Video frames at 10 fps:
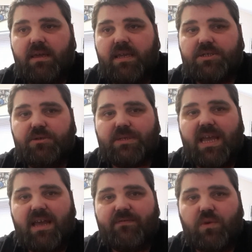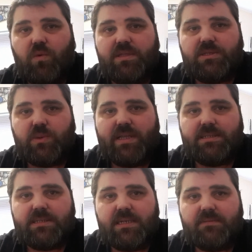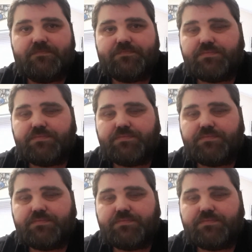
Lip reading: issues after 120,